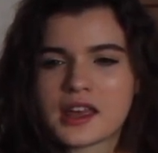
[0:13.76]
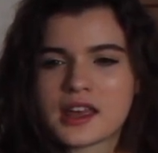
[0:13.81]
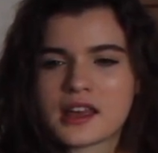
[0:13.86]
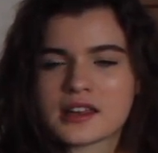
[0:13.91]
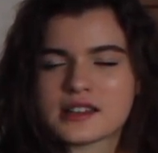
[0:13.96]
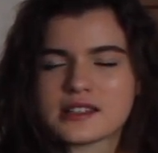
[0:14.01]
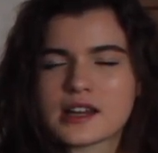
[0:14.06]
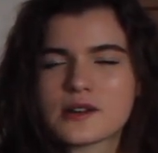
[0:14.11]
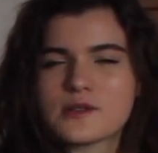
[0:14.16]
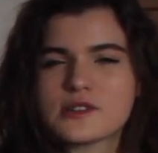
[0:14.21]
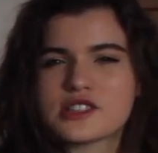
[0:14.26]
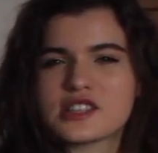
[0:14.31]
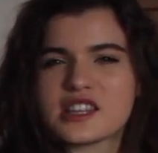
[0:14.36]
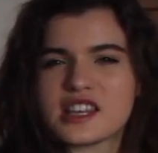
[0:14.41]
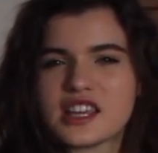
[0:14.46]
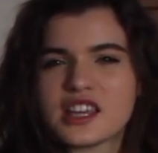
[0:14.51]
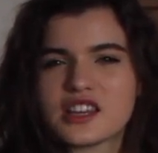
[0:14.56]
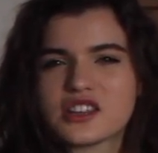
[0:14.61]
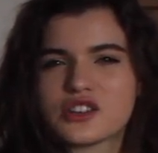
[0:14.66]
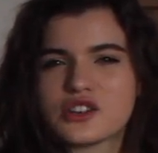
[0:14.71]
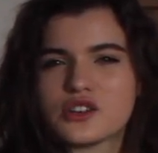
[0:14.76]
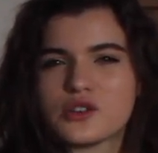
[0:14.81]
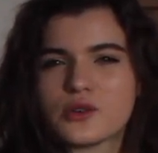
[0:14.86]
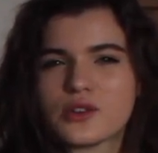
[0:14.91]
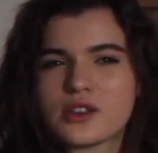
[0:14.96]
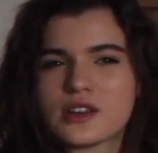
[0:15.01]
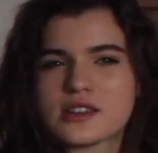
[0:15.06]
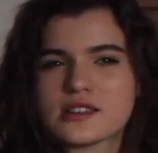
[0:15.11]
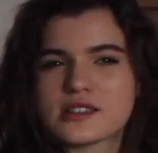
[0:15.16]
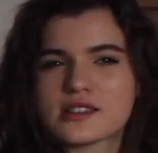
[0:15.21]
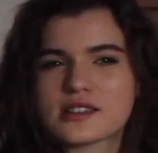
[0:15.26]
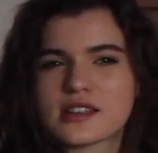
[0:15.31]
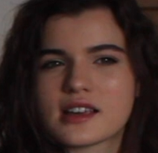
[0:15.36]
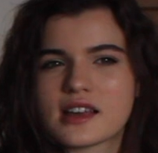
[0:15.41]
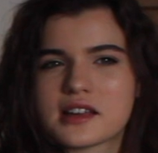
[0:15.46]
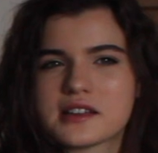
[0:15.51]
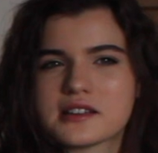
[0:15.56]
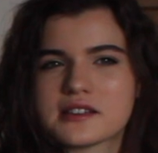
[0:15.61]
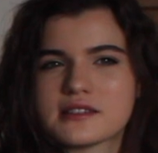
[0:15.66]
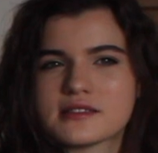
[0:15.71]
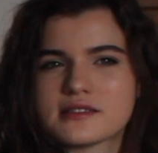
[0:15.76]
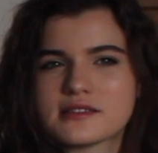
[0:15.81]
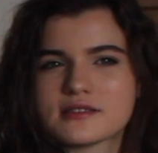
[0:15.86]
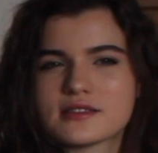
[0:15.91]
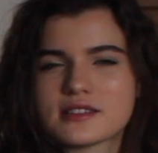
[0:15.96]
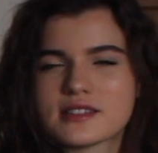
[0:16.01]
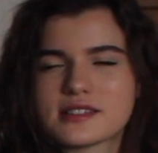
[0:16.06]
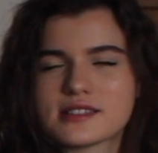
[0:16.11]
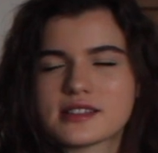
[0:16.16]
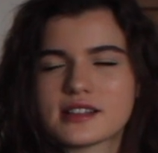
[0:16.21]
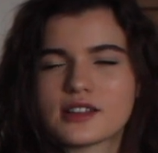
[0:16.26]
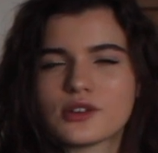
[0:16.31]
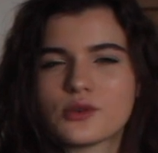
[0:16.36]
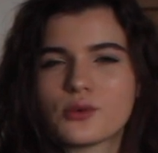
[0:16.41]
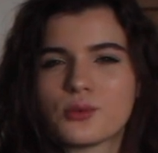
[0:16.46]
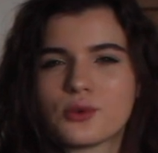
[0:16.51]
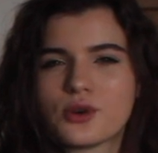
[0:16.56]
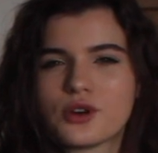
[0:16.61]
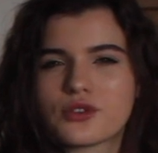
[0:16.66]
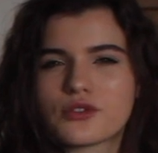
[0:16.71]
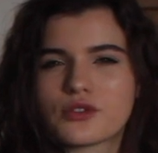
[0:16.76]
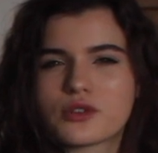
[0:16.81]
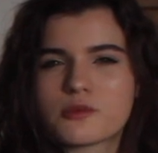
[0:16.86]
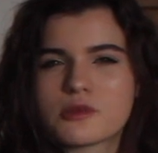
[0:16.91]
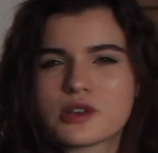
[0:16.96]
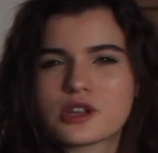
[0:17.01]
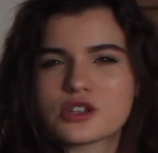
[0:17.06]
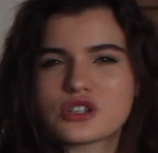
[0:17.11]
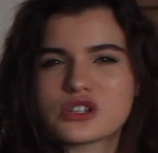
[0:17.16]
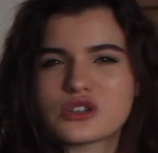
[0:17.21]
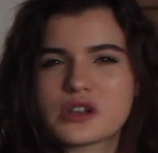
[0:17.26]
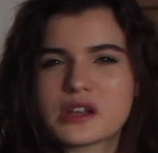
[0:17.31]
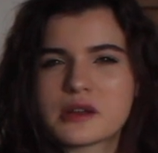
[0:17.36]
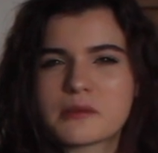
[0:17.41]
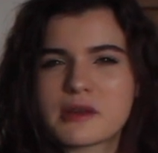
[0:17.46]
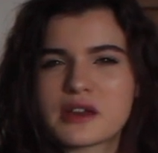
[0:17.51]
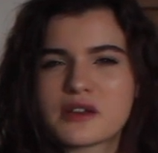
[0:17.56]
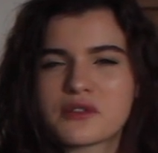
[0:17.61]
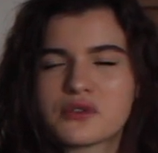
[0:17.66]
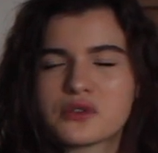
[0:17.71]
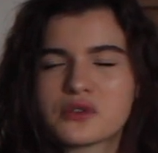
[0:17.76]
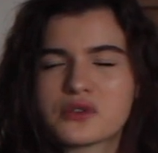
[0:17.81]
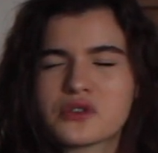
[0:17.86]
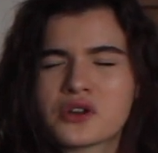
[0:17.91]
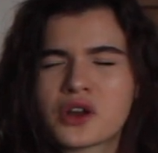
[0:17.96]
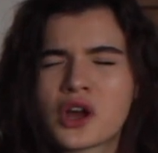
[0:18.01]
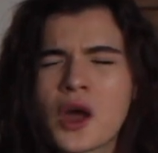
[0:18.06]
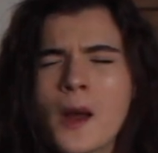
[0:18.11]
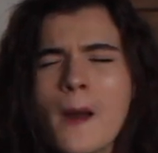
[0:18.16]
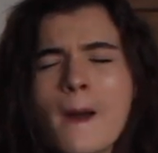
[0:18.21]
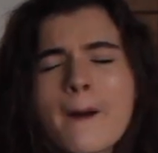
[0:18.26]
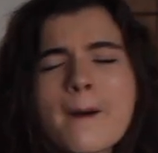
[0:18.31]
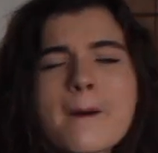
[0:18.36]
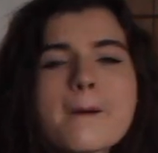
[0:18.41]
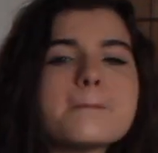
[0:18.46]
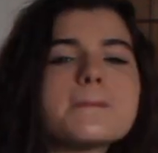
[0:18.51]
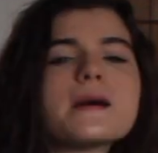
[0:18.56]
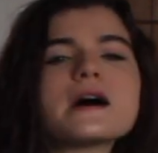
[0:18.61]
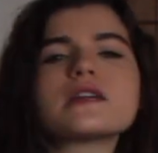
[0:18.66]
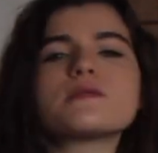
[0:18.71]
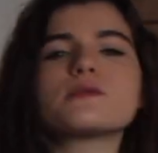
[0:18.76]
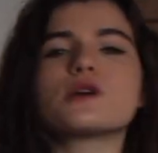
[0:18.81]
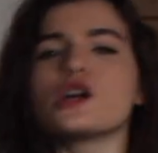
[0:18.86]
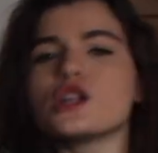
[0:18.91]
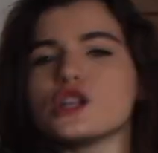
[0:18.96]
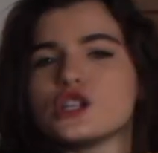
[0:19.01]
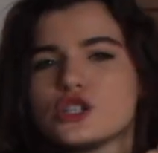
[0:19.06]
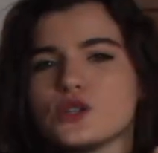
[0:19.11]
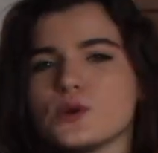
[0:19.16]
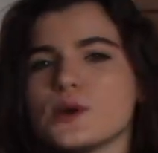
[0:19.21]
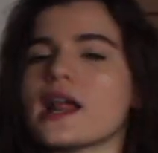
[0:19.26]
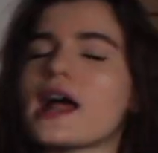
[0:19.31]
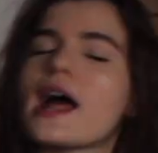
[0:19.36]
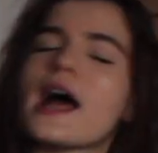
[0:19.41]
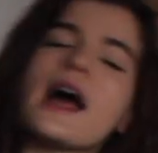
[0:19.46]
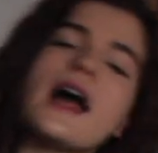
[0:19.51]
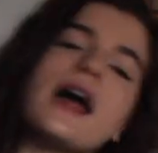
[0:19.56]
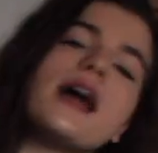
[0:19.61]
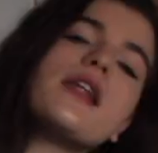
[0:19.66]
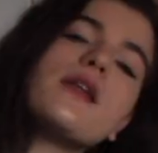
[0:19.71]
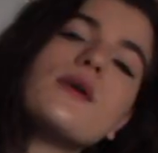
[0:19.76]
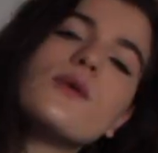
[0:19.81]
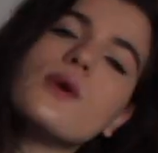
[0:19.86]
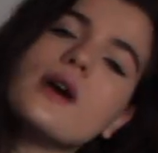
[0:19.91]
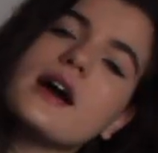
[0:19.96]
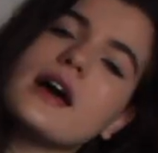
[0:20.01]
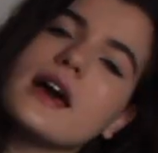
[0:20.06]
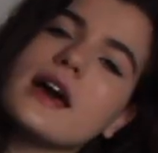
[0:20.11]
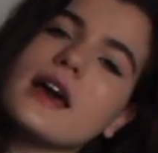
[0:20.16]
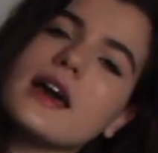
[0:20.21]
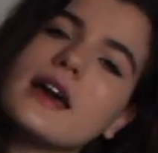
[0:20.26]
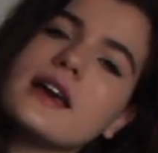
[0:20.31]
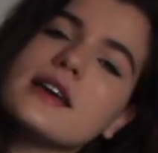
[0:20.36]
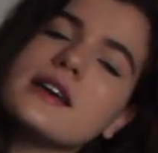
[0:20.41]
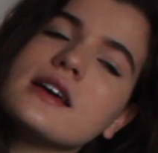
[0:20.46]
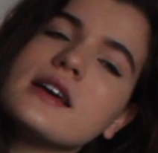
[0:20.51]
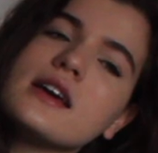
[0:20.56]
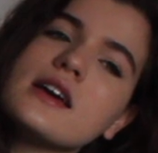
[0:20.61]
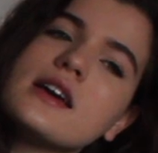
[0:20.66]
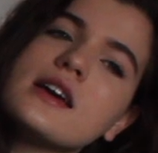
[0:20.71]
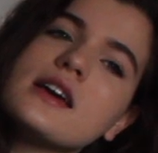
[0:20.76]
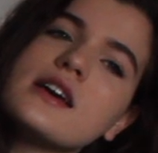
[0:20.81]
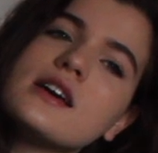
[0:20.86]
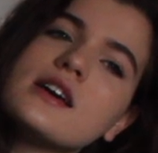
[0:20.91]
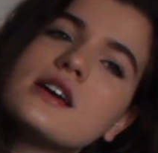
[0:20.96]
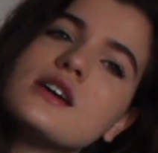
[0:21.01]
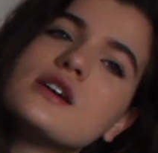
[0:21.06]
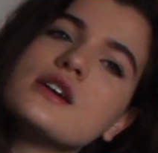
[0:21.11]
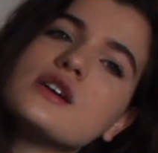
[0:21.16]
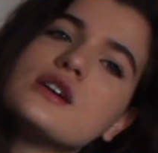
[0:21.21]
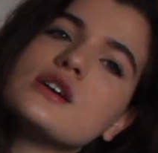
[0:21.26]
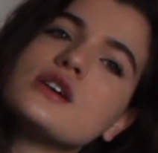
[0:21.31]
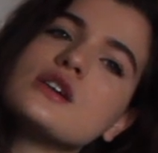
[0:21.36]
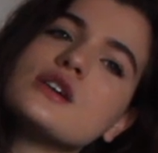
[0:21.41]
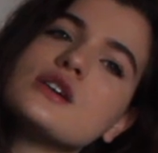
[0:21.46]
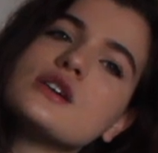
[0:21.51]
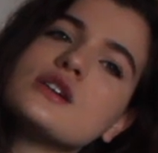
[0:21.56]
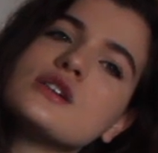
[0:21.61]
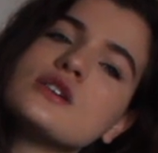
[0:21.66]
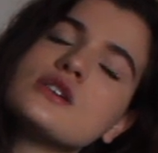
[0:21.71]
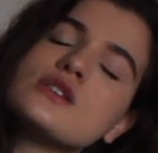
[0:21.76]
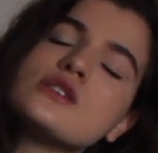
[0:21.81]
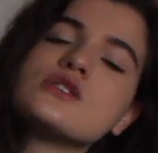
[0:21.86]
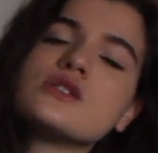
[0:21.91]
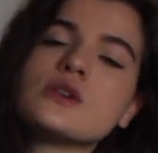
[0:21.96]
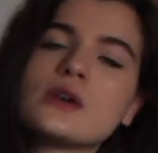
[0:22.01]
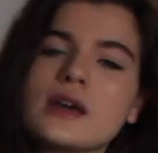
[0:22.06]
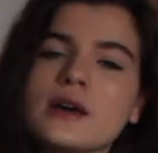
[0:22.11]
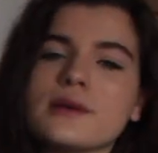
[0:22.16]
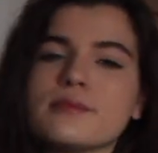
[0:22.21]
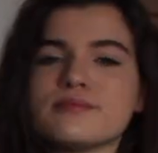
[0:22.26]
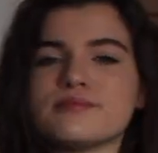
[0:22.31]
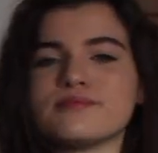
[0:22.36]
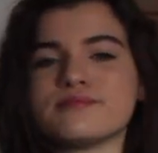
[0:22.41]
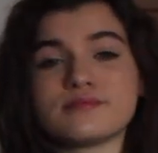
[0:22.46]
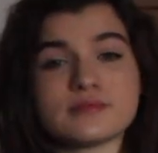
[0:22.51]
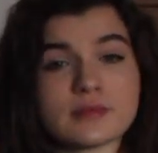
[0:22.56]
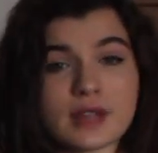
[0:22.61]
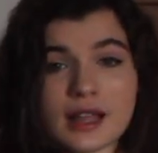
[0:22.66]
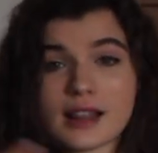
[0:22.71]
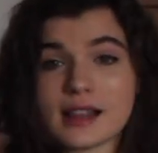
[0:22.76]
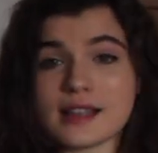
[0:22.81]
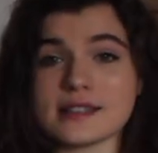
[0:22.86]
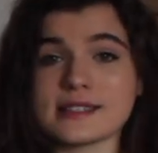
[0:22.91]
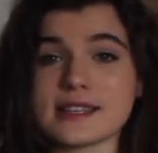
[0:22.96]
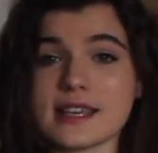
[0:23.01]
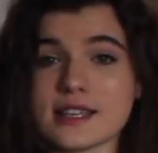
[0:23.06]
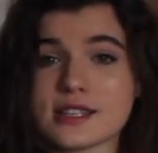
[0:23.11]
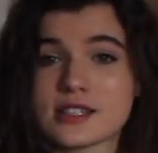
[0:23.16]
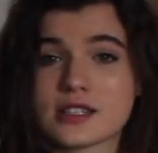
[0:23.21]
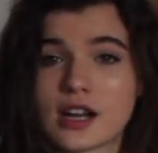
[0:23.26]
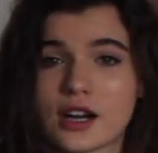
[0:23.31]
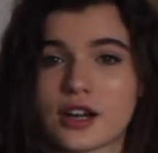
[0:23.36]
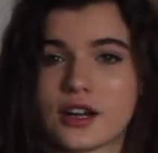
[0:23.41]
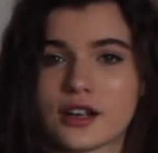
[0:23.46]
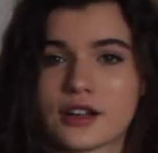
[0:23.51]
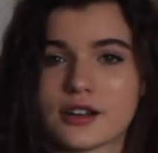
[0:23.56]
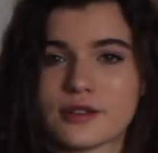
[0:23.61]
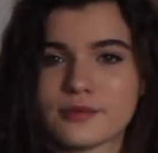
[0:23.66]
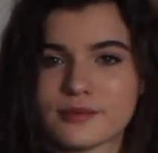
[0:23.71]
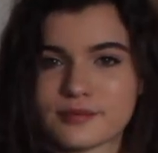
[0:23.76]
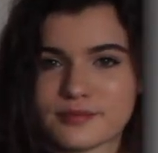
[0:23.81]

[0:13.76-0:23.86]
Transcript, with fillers: And I was thinking to do this and it's a little weird for me to shooting my food but I'm gonna do it anyway. So yeah, let's get started.